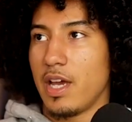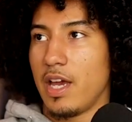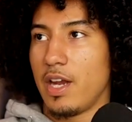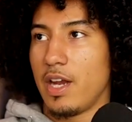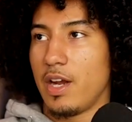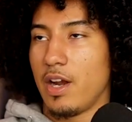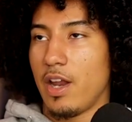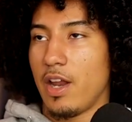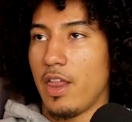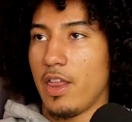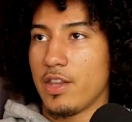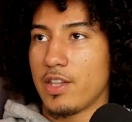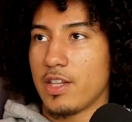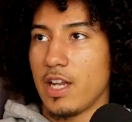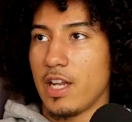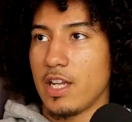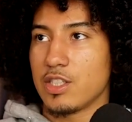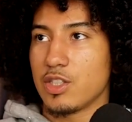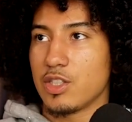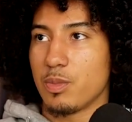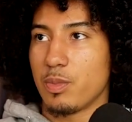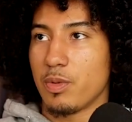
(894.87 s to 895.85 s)
And another thing
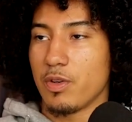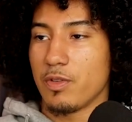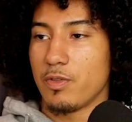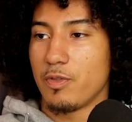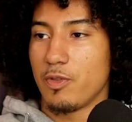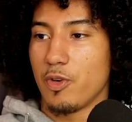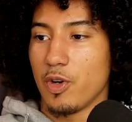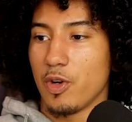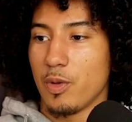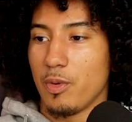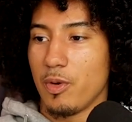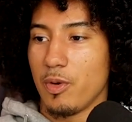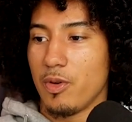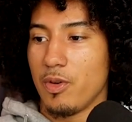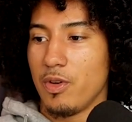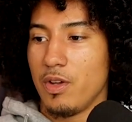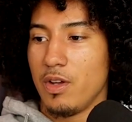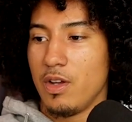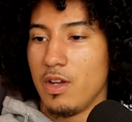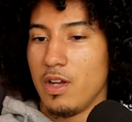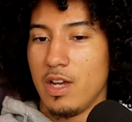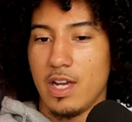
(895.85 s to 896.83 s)
that's super affordable
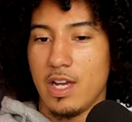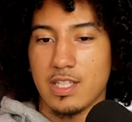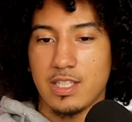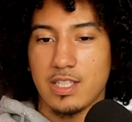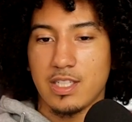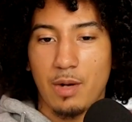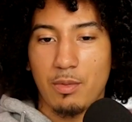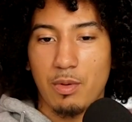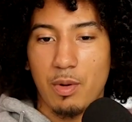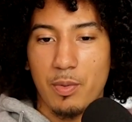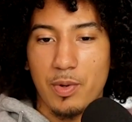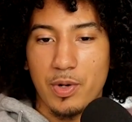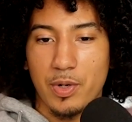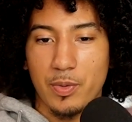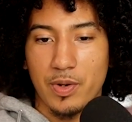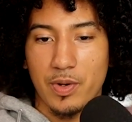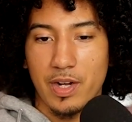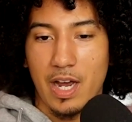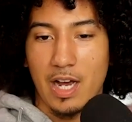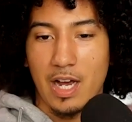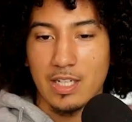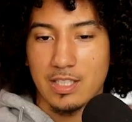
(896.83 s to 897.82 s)
it's kind of what we're doing
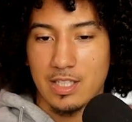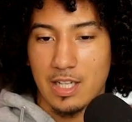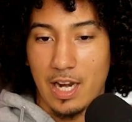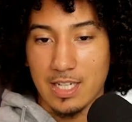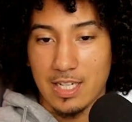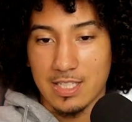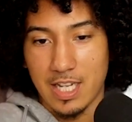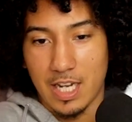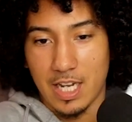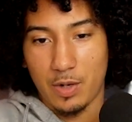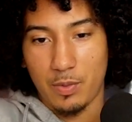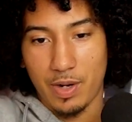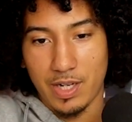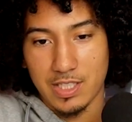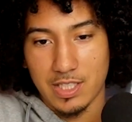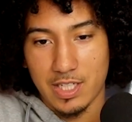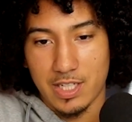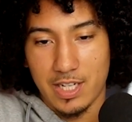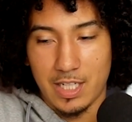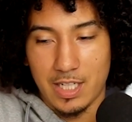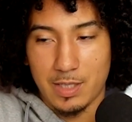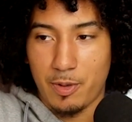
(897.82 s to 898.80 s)
now. It's kind of segue into the
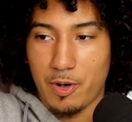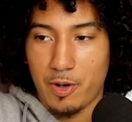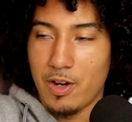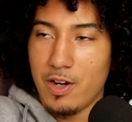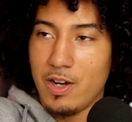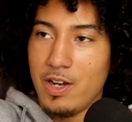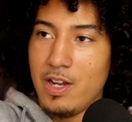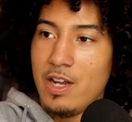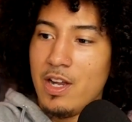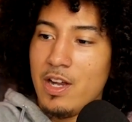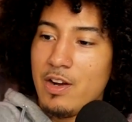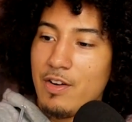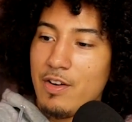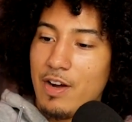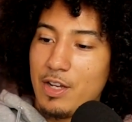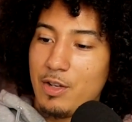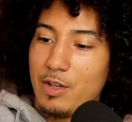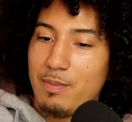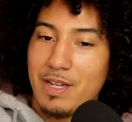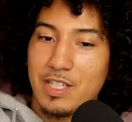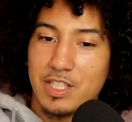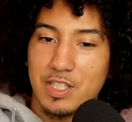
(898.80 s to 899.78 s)
next part, right?
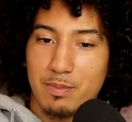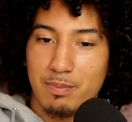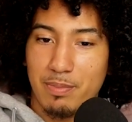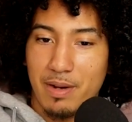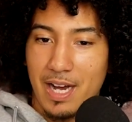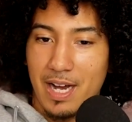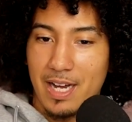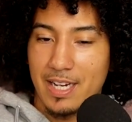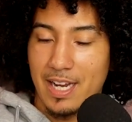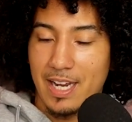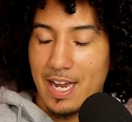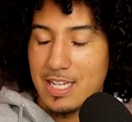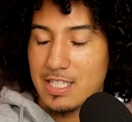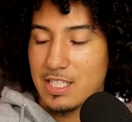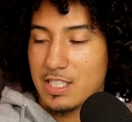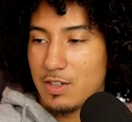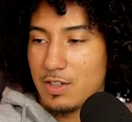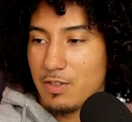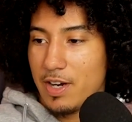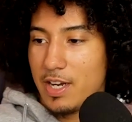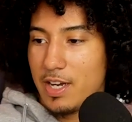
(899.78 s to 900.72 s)
You mentioned podcasting, right?